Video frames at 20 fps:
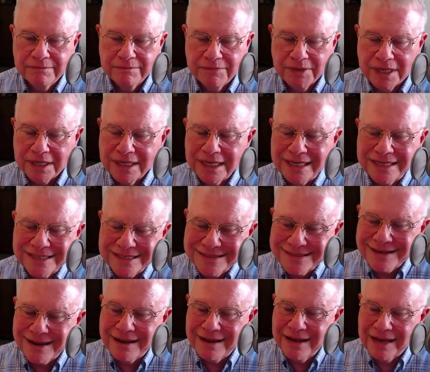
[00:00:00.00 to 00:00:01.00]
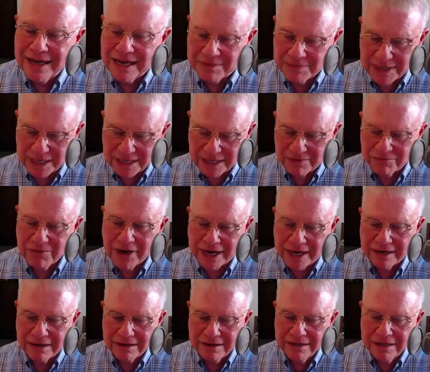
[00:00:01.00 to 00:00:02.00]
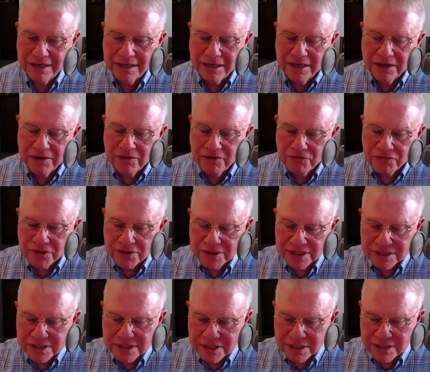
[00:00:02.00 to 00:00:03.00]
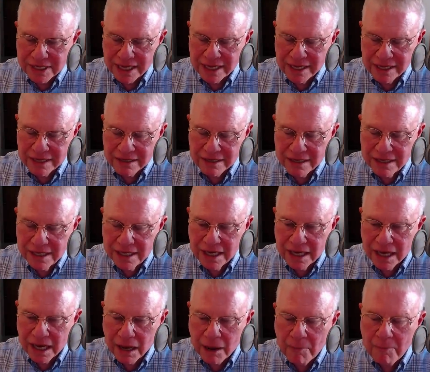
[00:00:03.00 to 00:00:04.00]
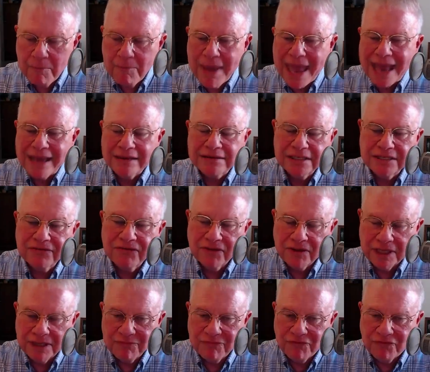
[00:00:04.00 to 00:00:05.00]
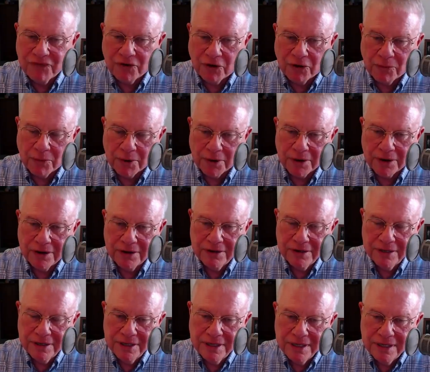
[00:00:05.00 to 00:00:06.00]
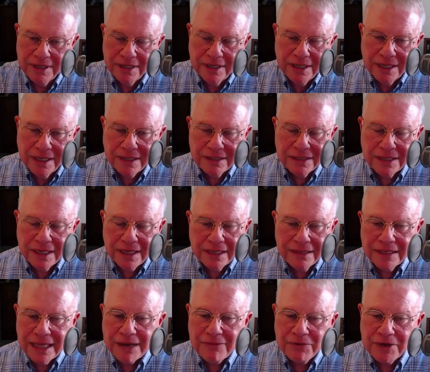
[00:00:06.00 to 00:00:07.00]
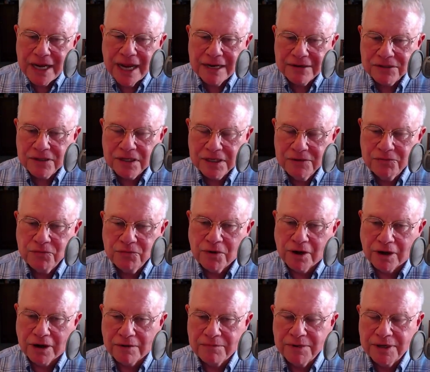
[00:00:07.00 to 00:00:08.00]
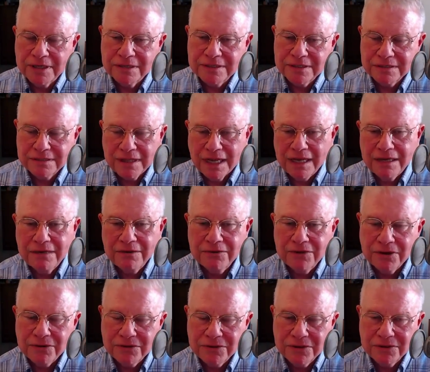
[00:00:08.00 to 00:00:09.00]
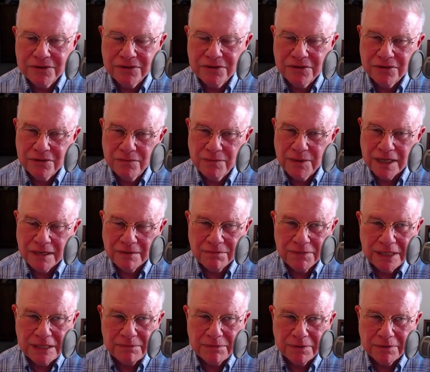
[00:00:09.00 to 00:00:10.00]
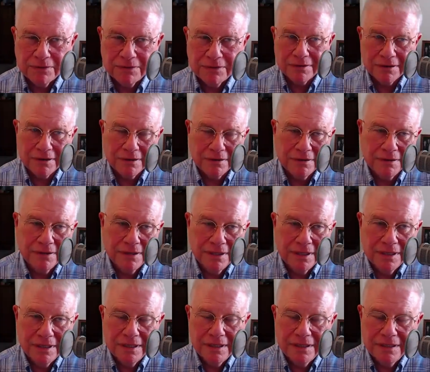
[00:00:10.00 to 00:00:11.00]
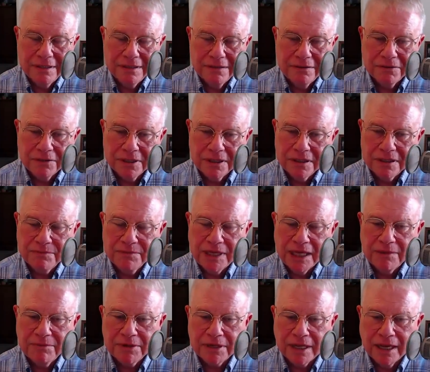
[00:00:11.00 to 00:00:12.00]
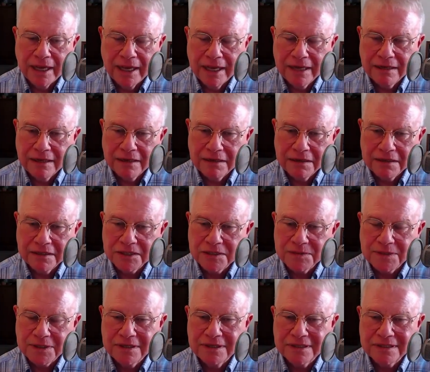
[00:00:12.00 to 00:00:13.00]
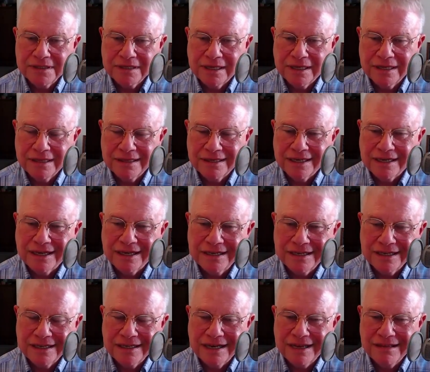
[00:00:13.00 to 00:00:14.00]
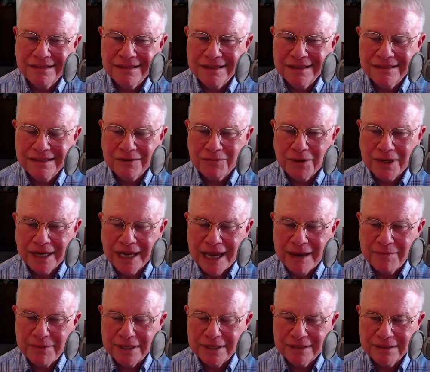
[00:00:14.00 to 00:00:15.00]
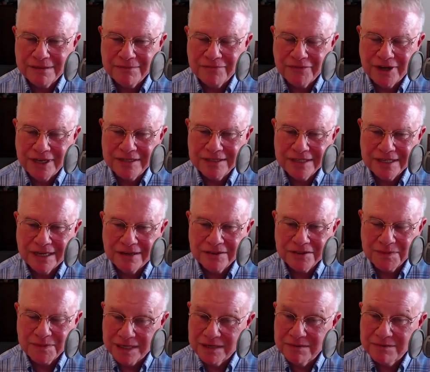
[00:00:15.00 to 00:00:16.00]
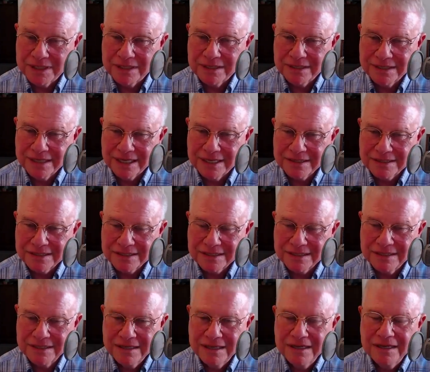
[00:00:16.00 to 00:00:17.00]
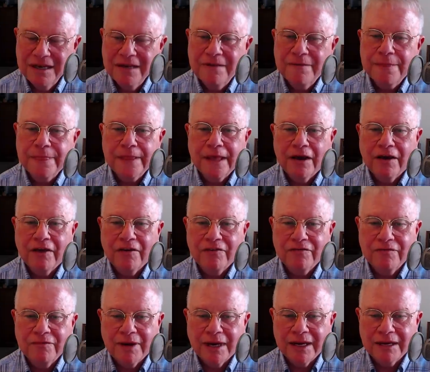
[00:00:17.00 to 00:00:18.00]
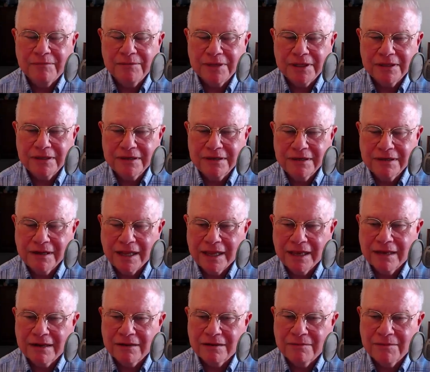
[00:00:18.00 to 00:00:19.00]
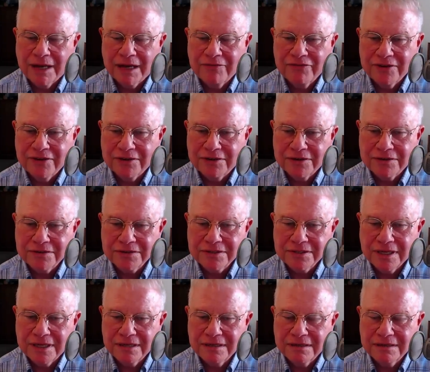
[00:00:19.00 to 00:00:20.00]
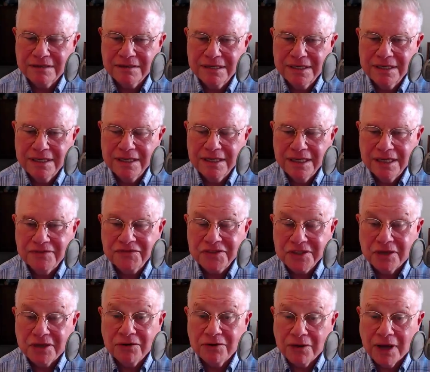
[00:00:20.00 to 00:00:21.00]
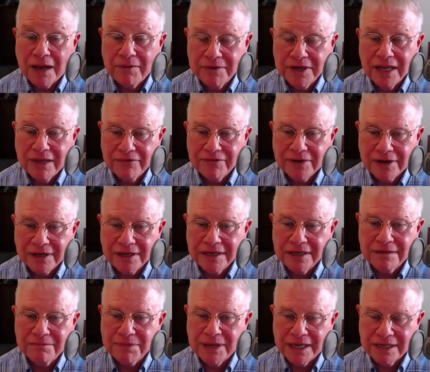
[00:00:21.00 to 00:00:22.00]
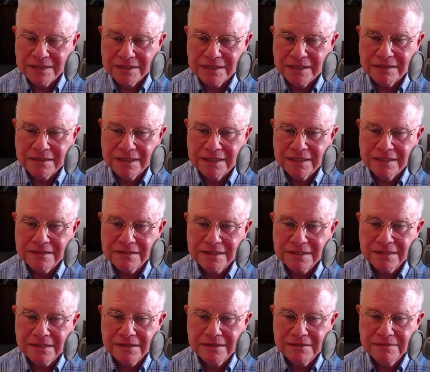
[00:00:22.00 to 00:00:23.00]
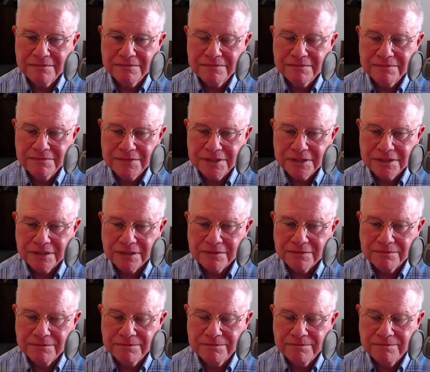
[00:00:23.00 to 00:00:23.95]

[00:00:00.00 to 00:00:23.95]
But it's time, anyway, for this to take a massive leap forward. And and that would actually work, because I don't know too many people are who are going to be able to handle an experience like that. And I think that what happened at the friend's house might have been a test of my ability to handle my fears. And if so, I definitely did pass that test. So